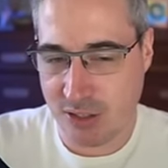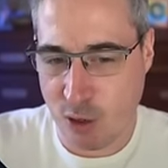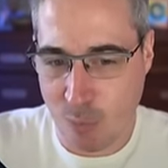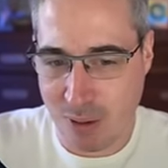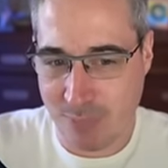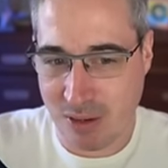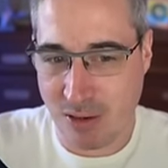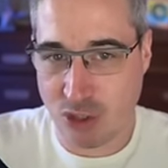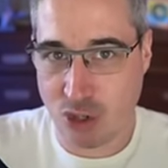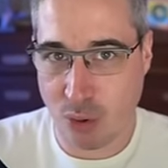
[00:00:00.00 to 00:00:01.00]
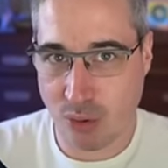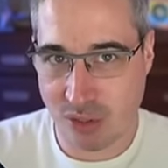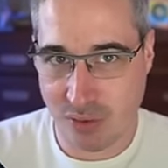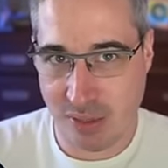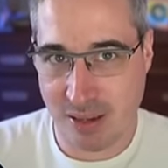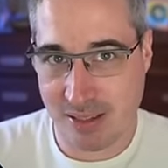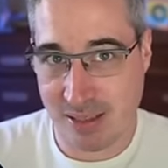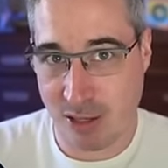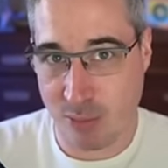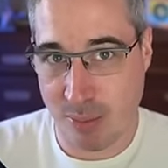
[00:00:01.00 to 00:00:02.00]
just to open up the controls for things
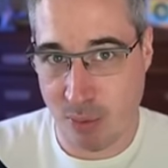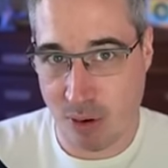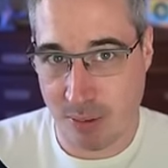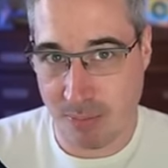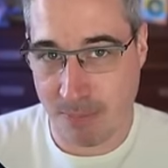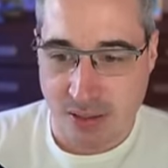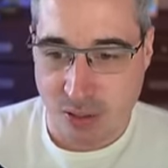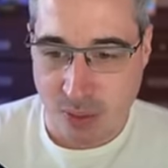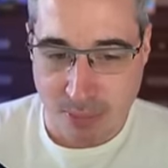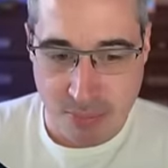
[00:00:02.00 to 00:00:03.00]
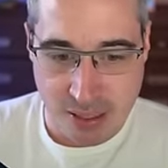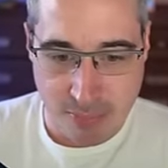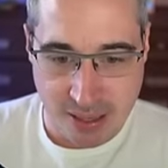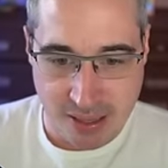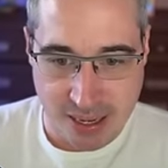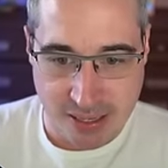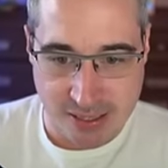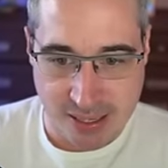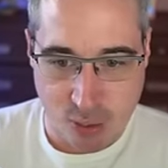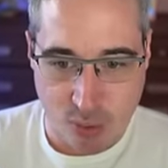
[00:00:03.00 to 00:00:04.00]
a little bit more. And so what I mean by that
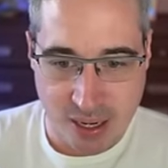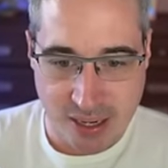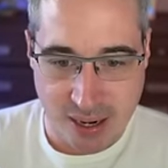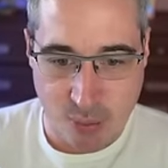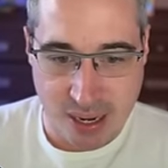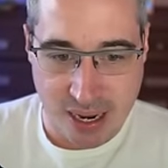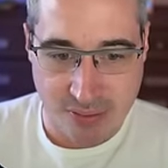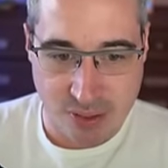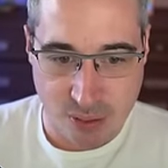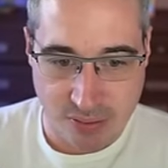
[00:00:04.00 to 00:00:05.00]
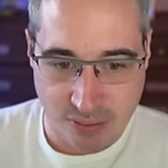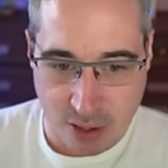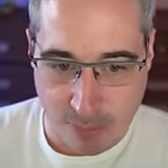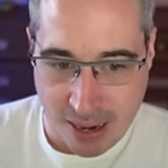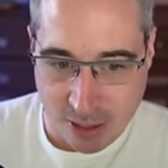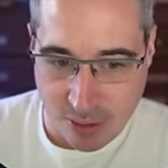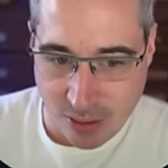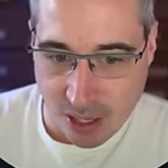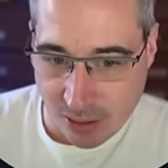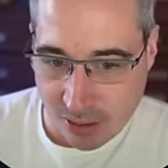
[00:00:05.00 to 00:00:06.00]
is, like, right now we have sort of our
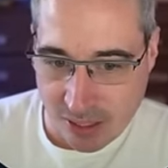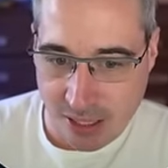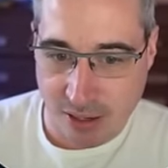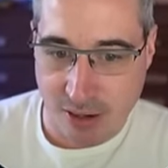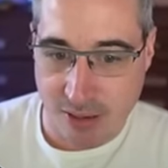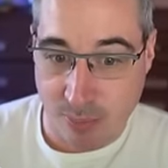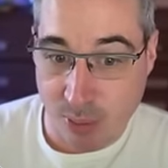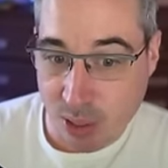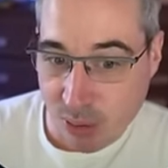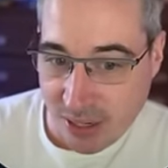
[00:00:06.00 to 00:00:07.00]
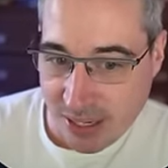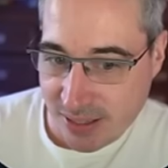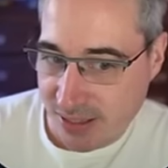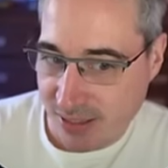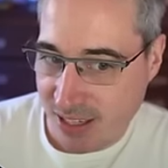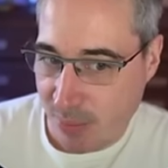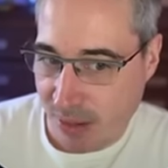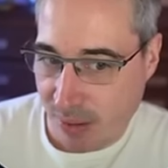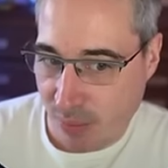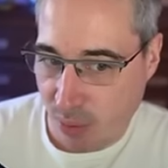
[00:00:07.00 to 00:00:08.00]
background color here, the blurriness that's
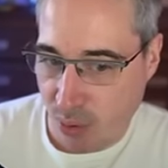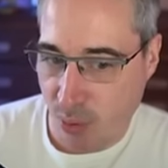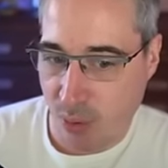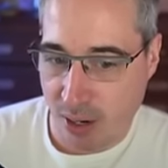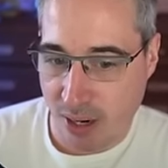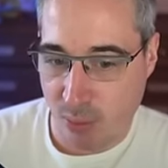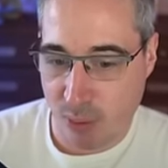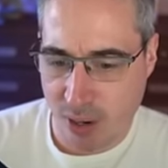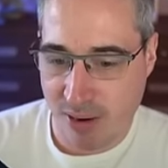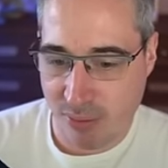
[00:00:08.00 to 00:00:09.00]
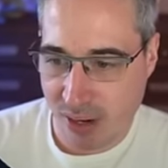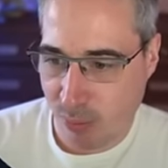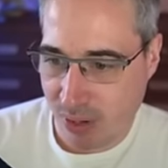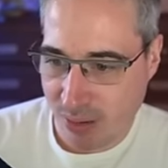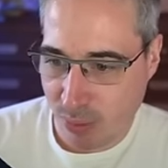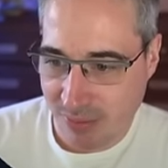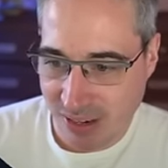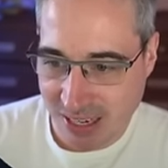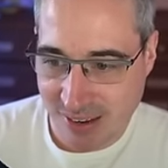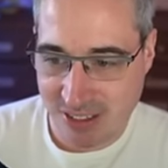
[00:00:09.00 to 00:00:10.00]
coming through when we're hovering, and we're
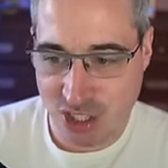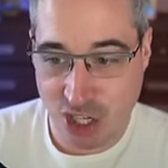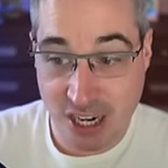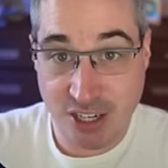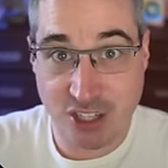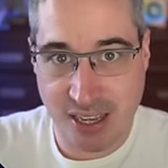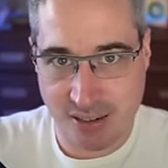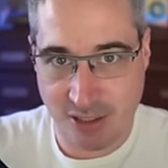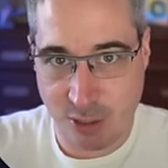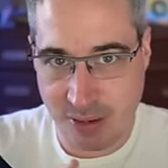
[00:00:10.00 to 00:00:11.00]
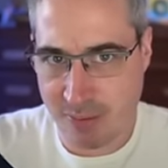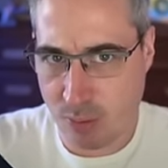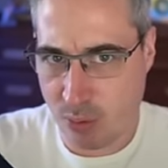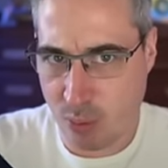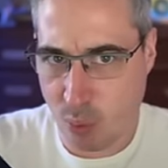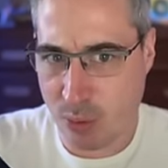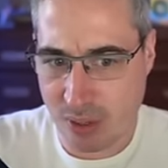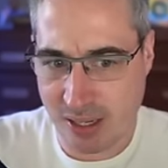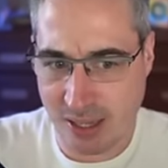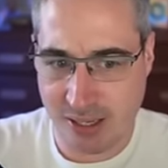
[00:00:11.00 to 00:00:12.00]
even gonna have to change that a little bit for when
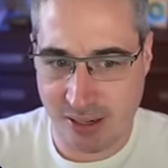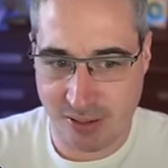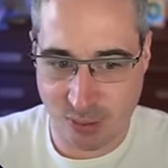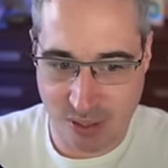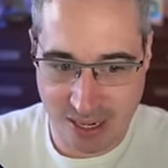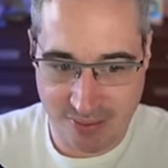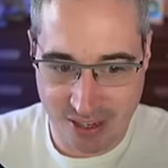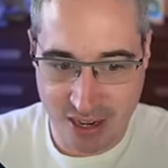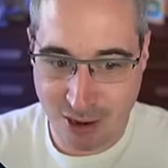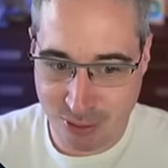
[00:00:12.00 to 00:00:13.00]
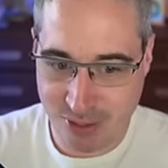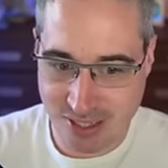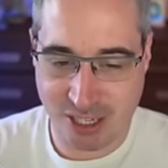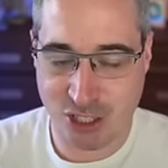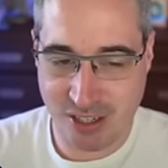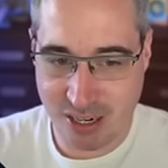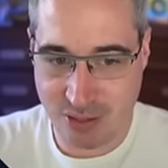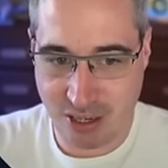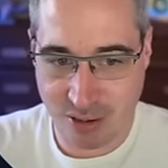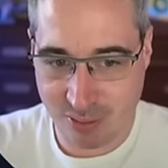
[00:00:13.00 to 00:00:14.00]
we're clicking. So we're gonna have another section
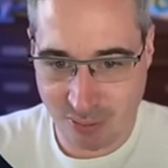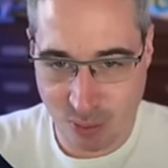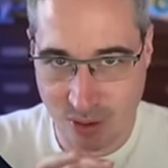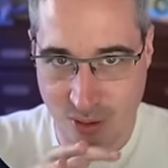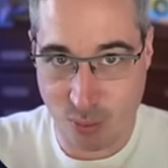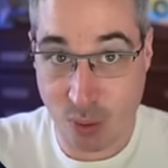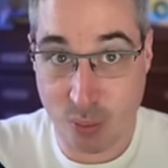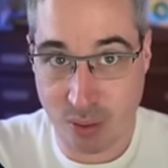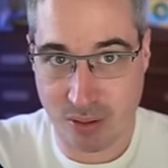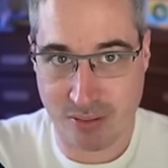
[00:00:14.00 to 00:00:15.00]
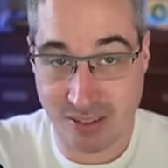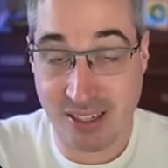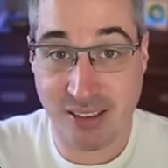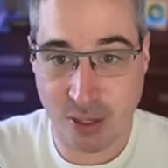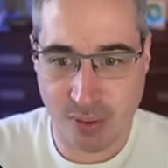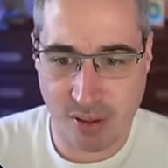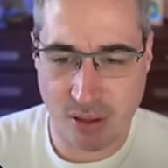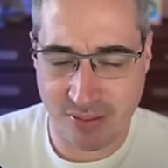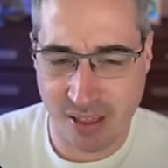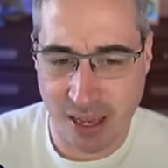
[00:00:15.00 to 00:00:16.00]
down here for when we're dealing with
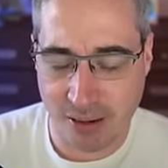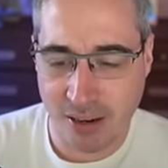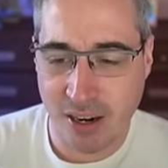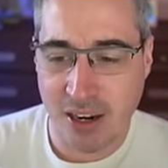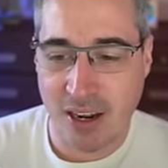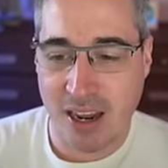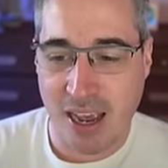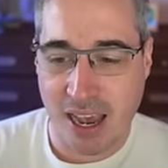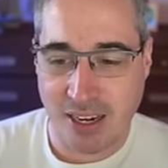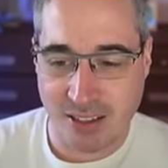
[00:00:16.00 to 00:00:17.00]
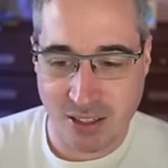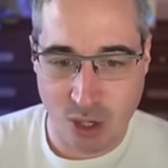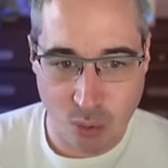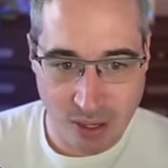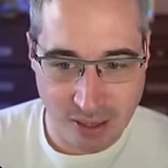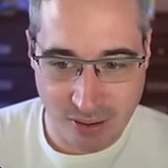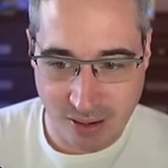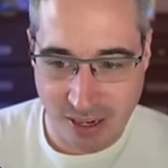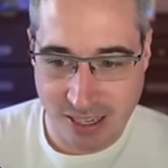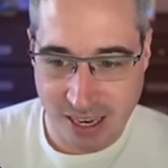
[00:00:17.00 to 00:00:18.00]
all of that. And it's
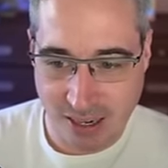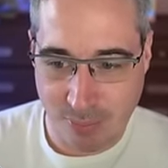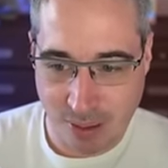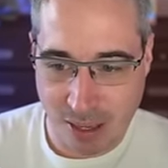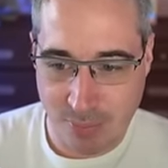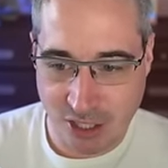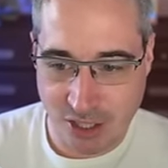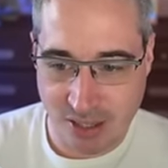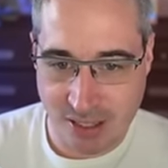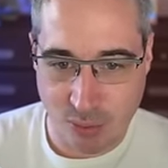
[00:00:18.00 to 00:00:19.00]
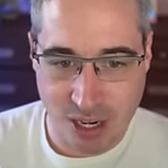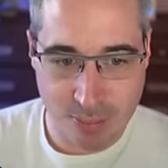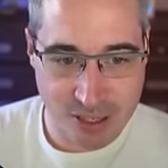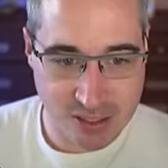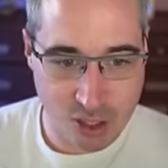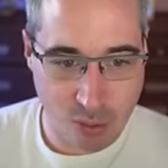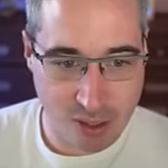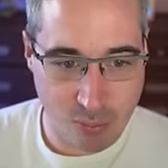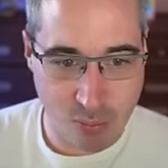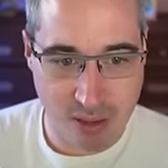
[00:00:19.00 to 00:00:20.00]
annoying, again, I mentioned this already, but it's
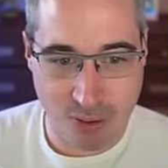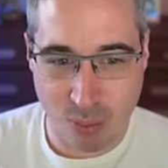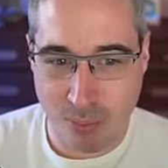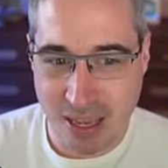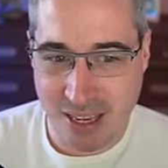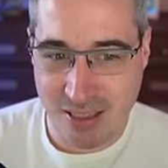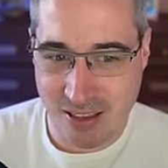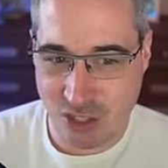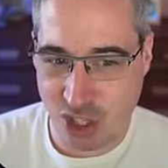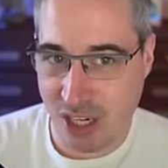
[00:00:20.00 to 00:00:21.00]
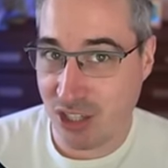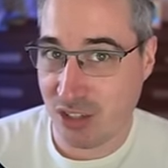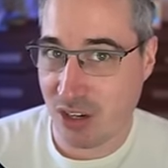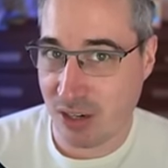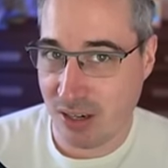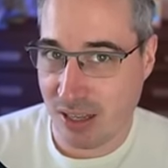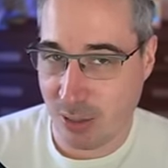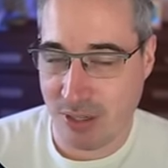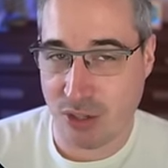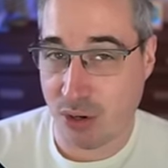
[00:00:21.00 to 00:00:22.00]
annoying if you're making these changes on an
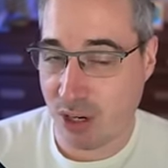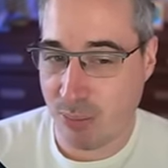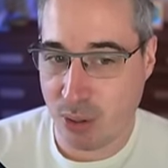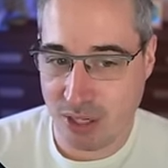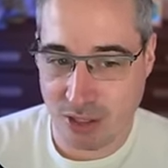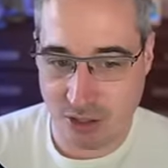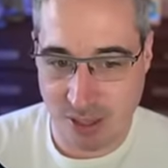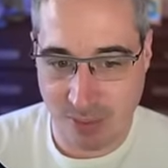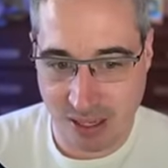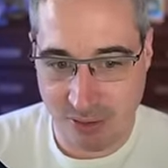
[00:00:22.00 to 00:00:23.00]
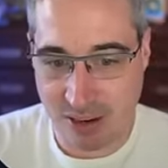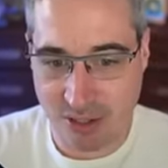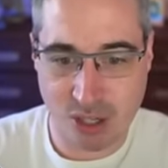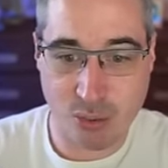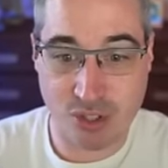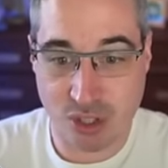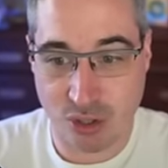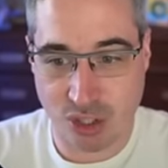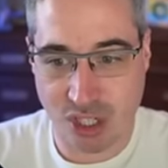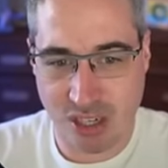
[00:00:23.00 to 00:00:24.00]
element or a component or something, if you have to go
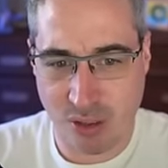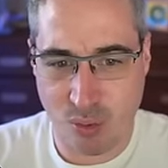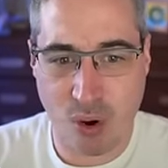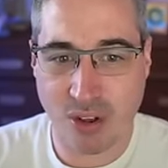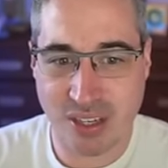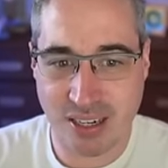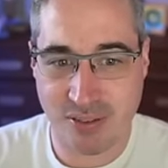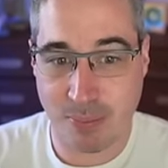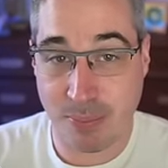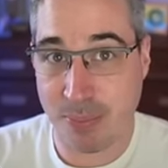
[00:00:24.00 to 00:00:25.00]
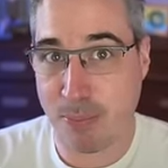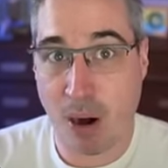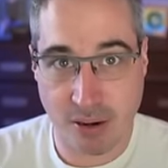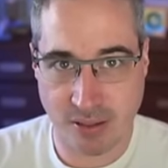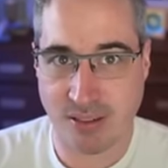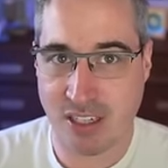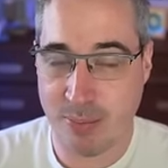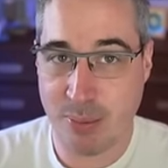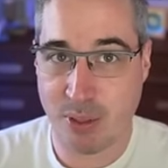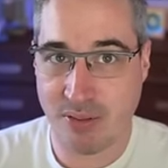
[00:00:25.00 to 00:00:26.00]
searching through all the different parts
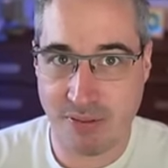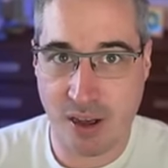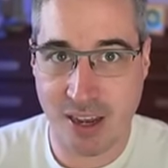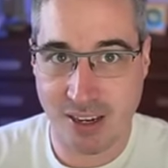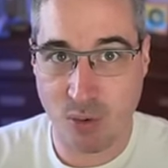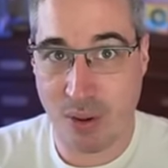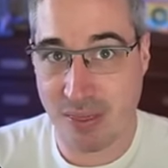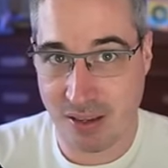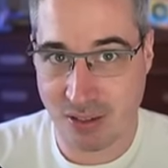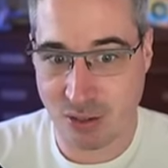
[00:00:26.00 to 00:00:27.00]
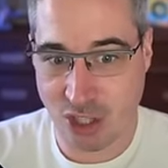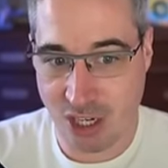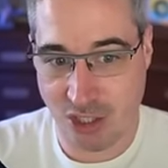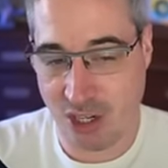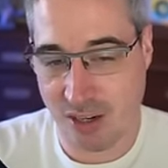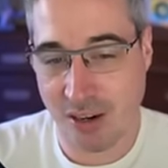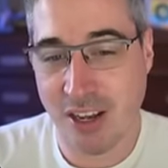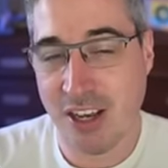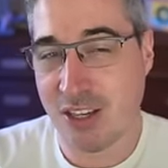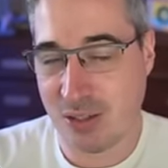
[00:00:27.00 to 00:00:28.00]
to be able to find when things are changing.
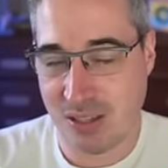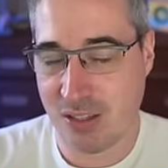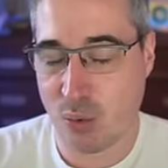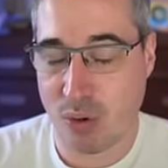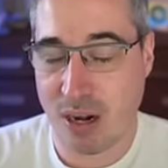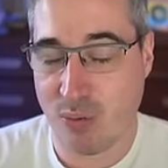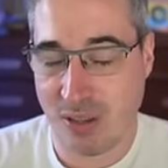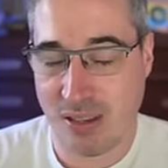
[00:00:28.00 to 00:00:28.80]
So this is where I